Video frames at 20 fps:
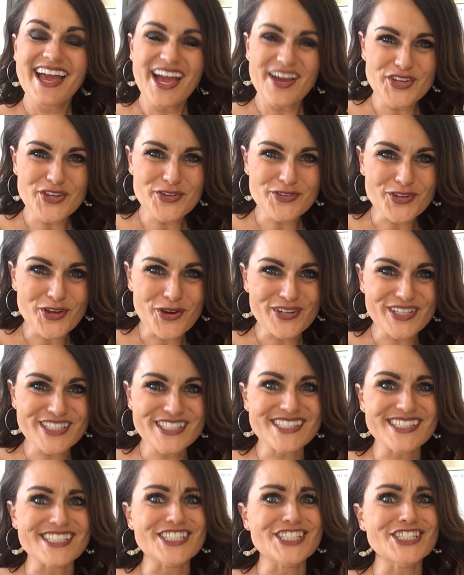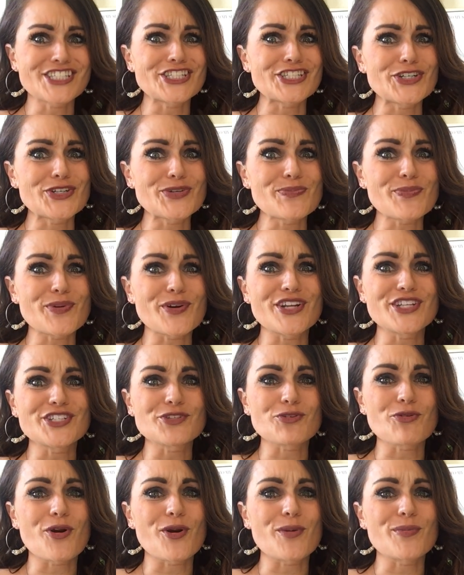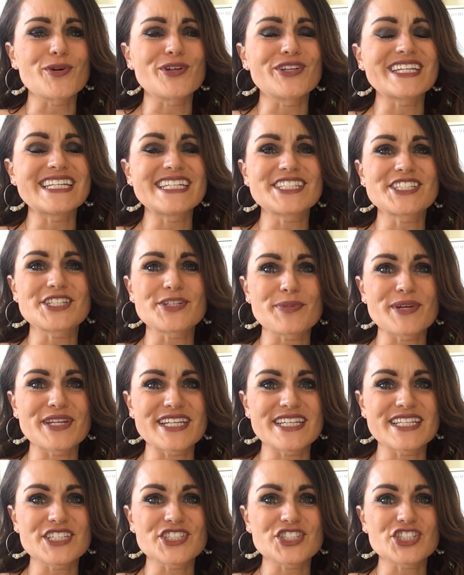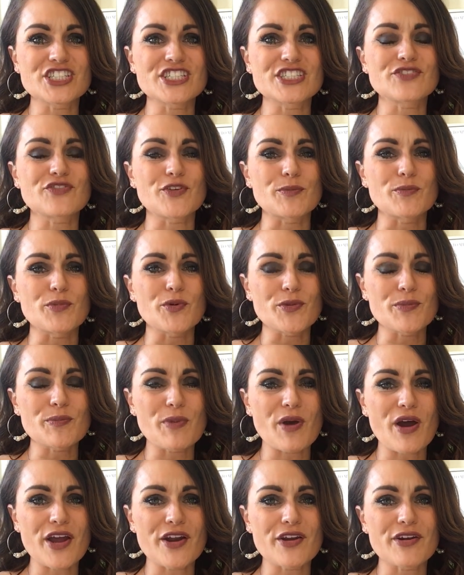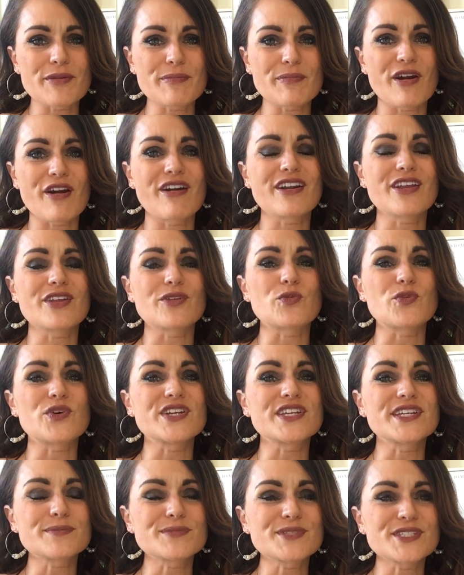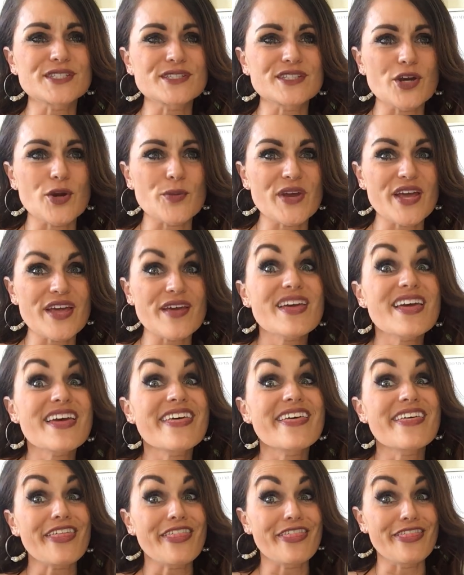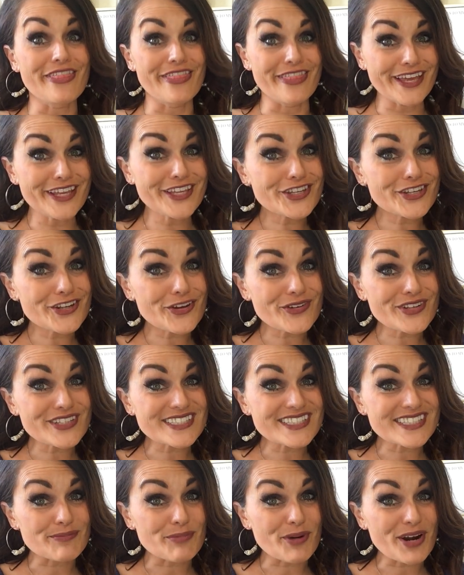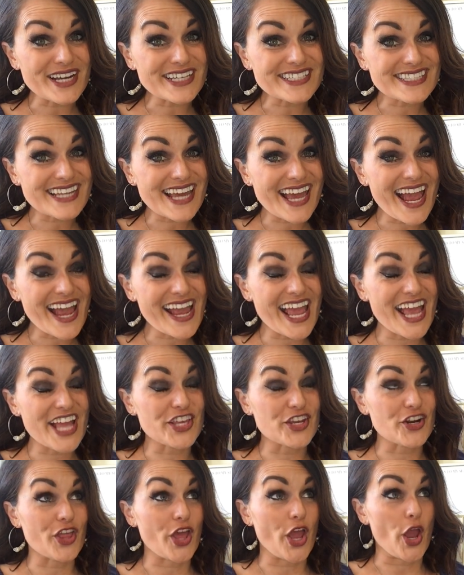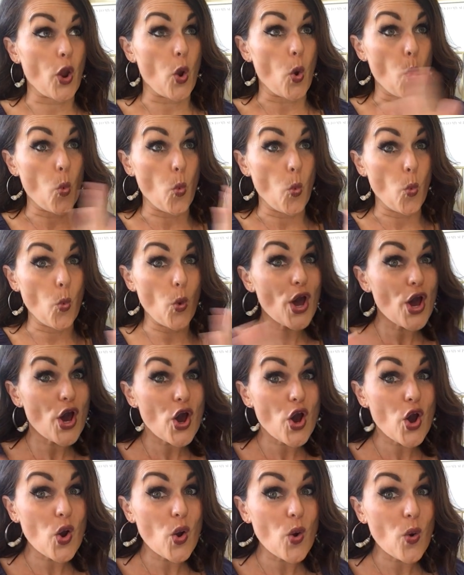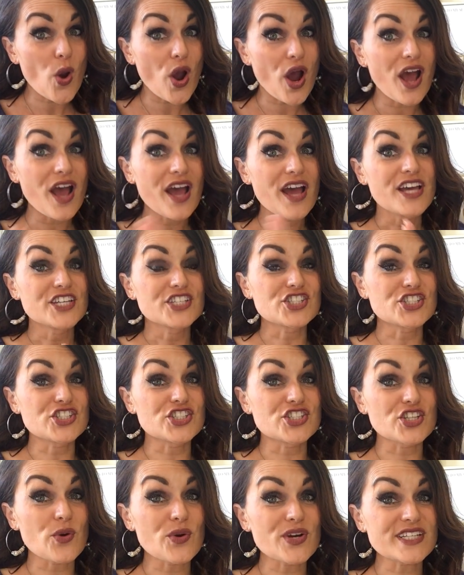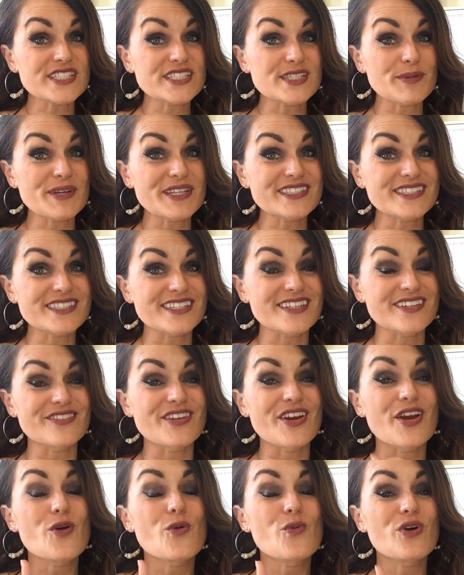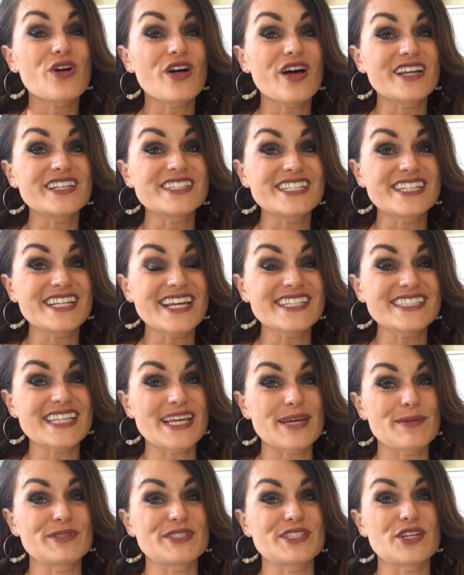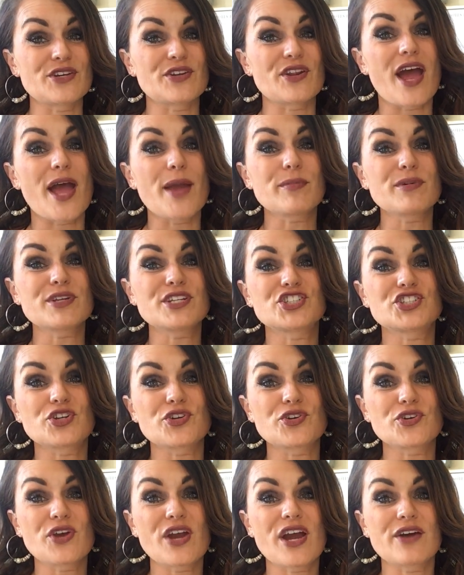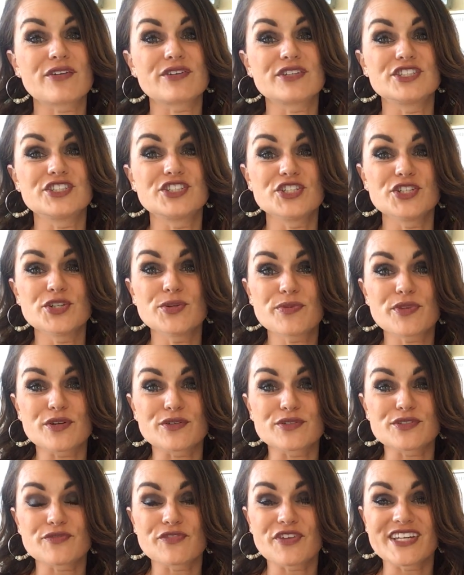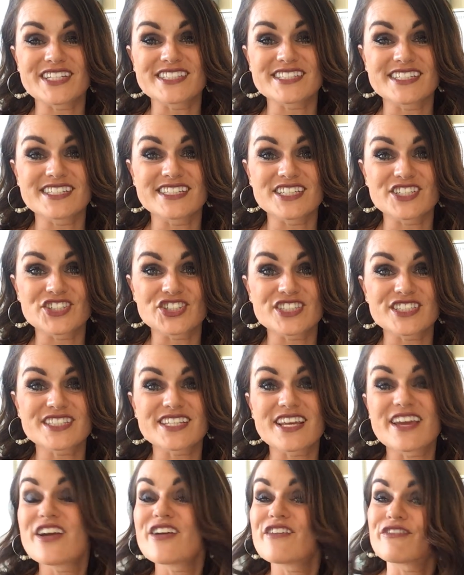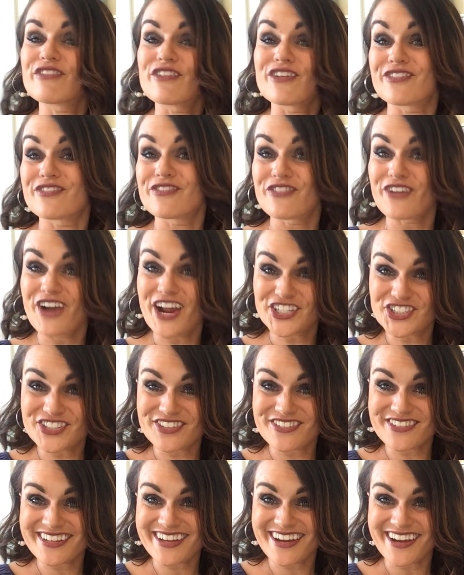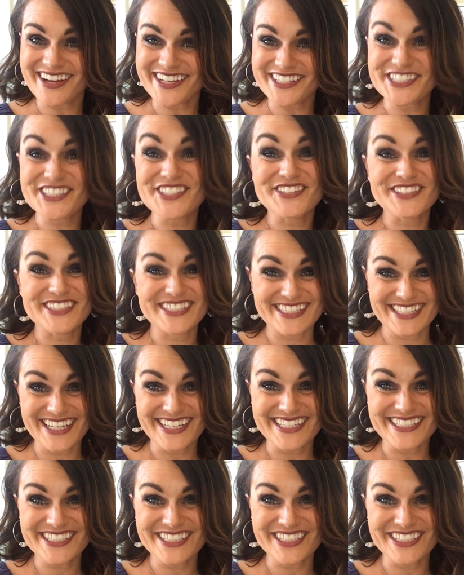Have you noticed the super adorable Easter Bunny dishes from both Pottery Barn and Williams-Sonoma? Then you notice the price tag and you're like, whoa, so expensive. Well, on today's episode, I'm going to show you how to dupe those fancy dishes for a fraction of the cost, so stay